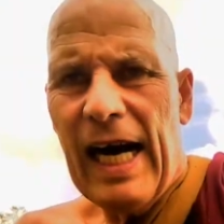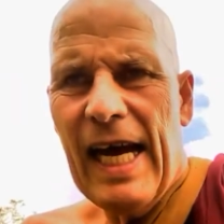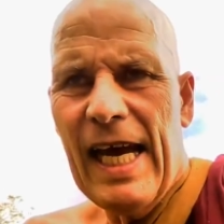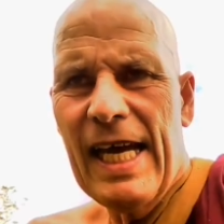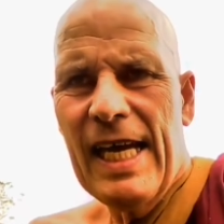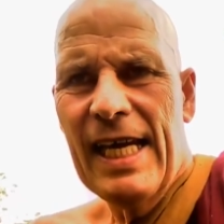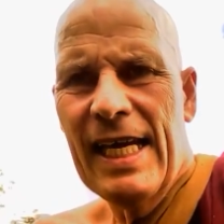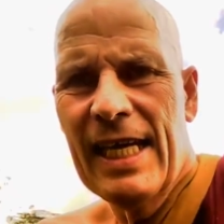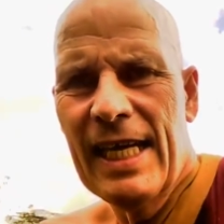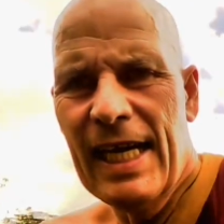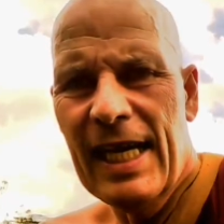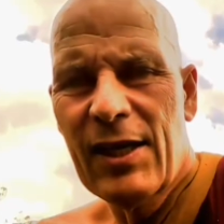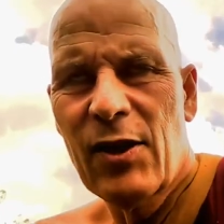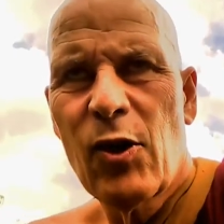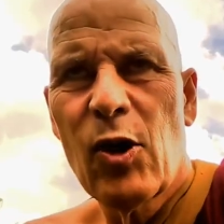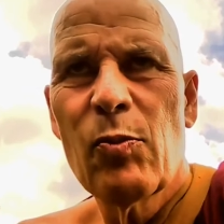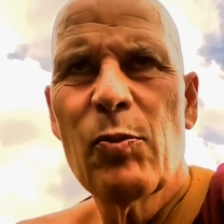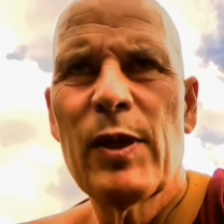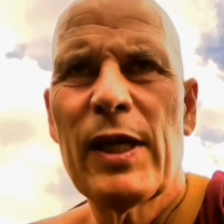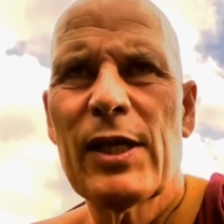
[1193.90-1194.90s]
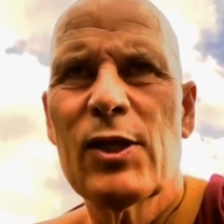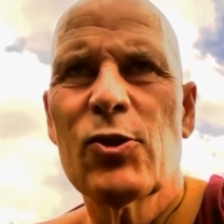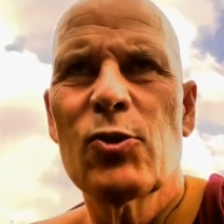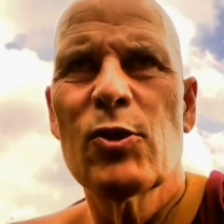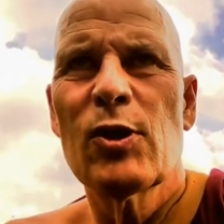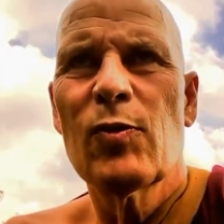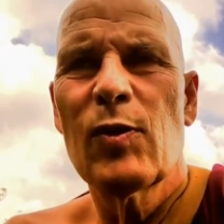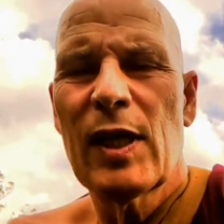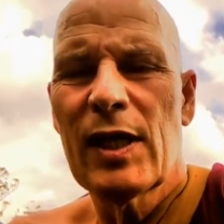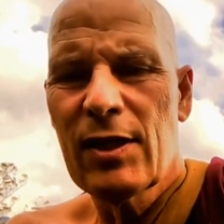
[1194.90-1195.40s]
I and all
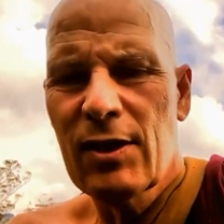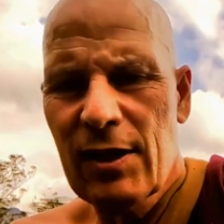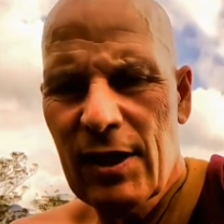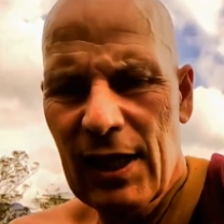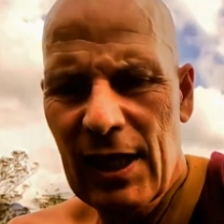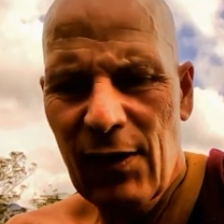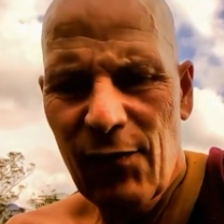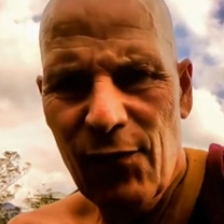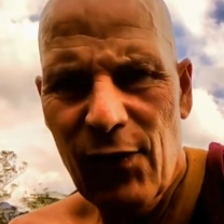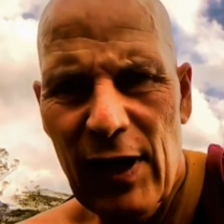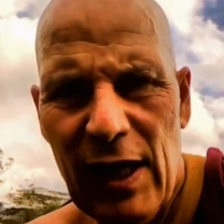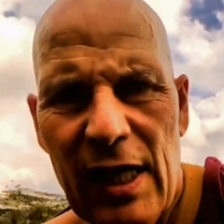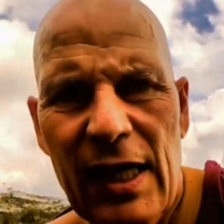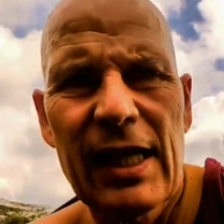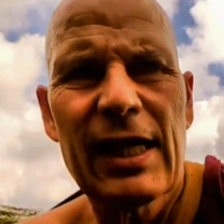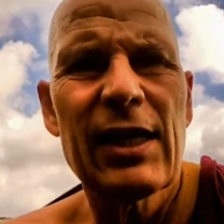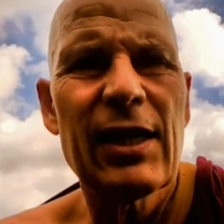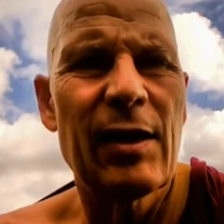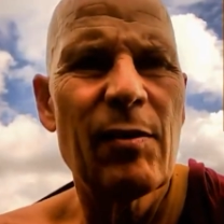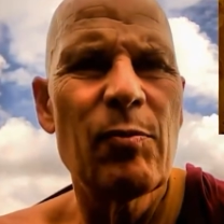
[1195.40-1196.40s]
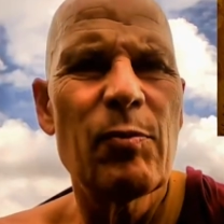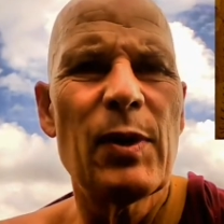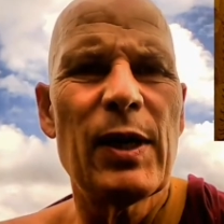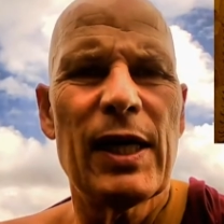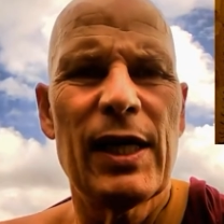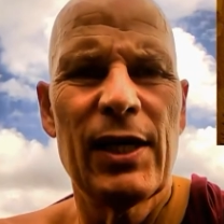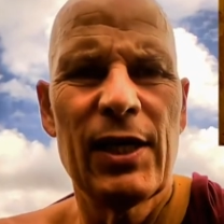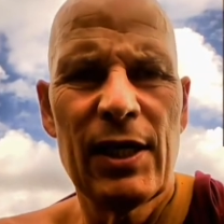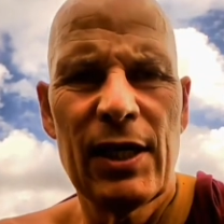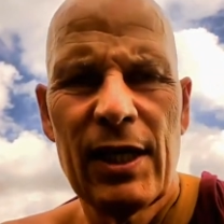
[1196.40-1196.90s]
beings to the west, infinite in
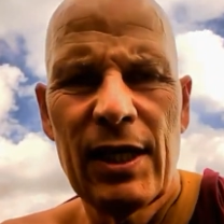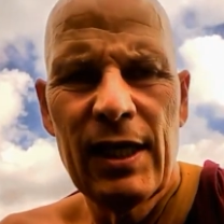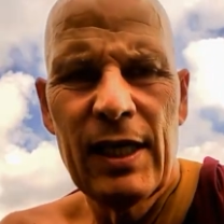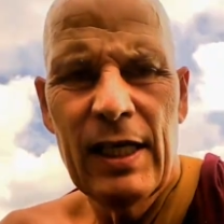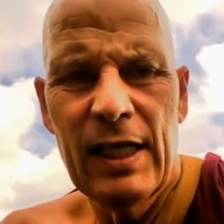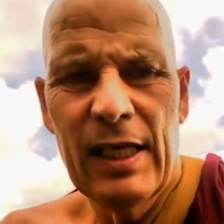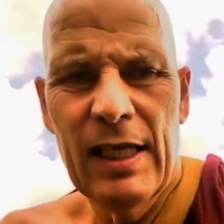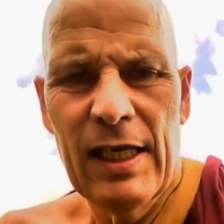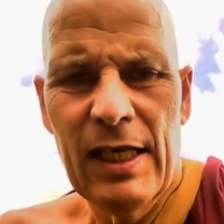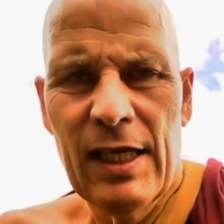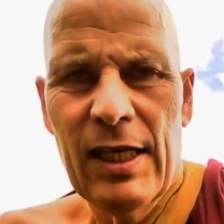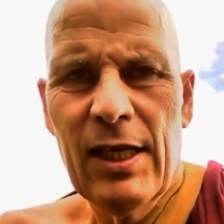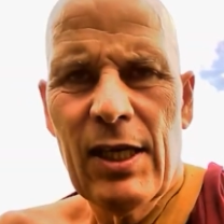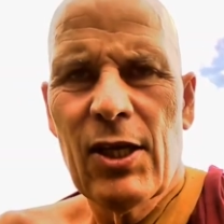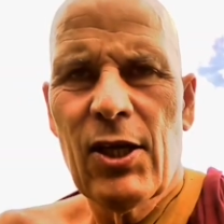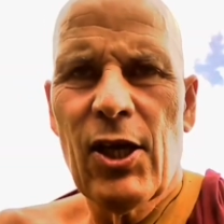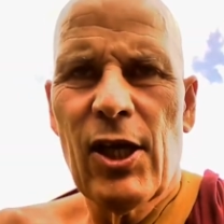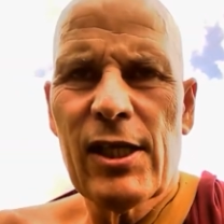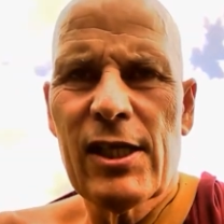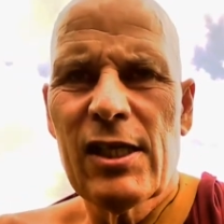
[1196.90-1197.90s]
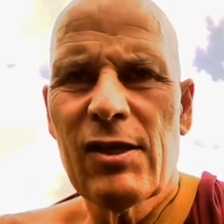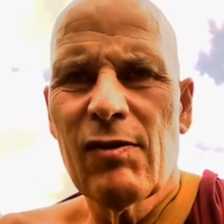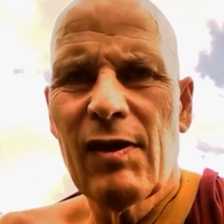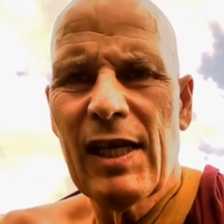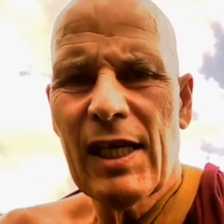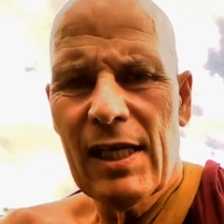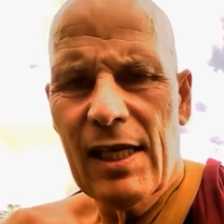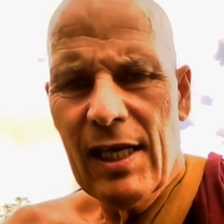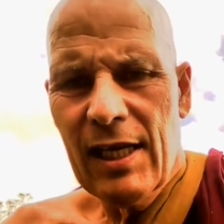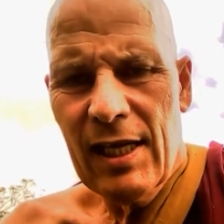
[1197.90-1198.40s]
number,
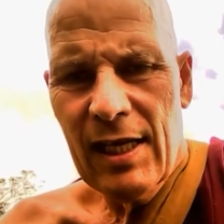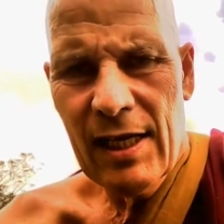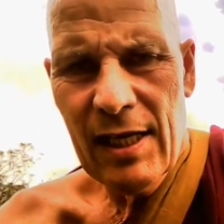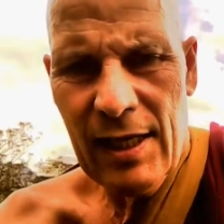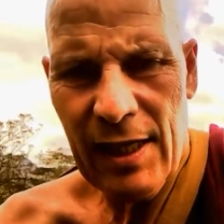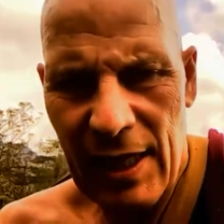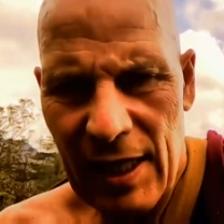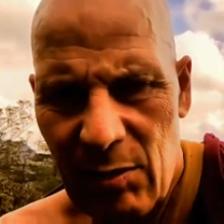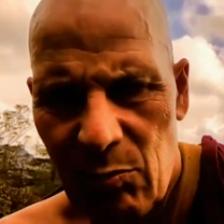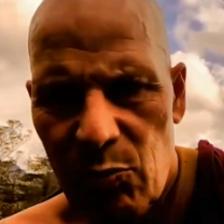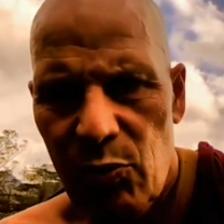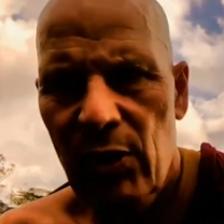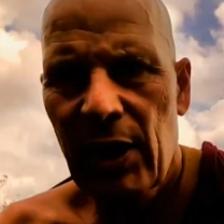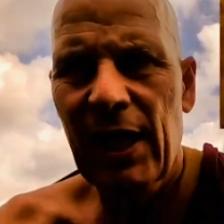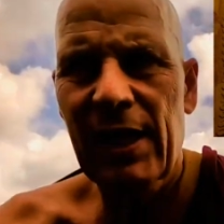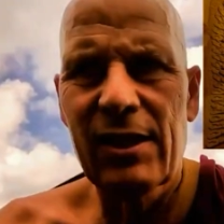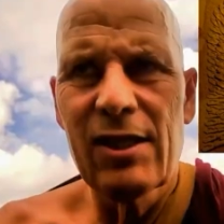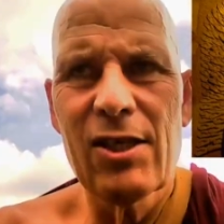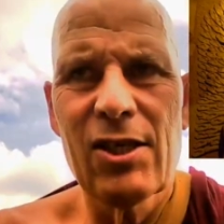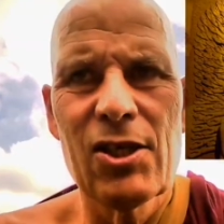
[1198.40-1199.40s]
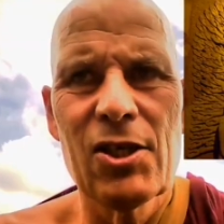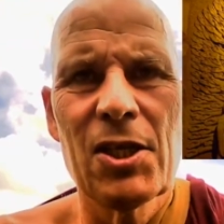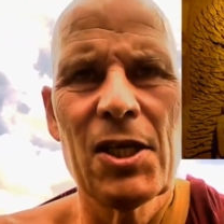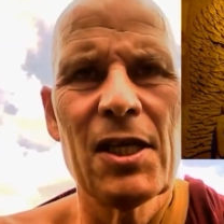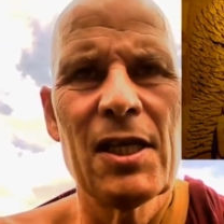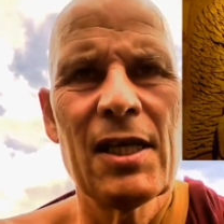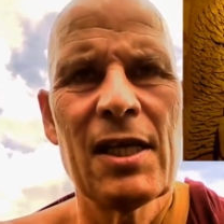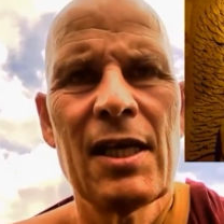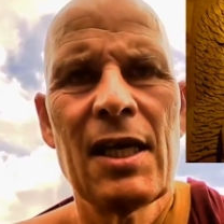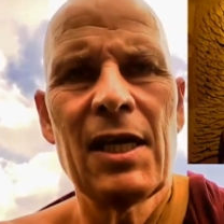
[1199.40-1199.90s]
cultivate and
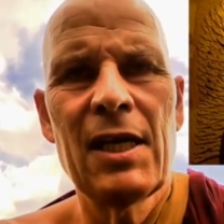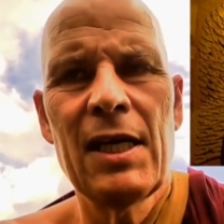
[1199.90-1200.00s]
practice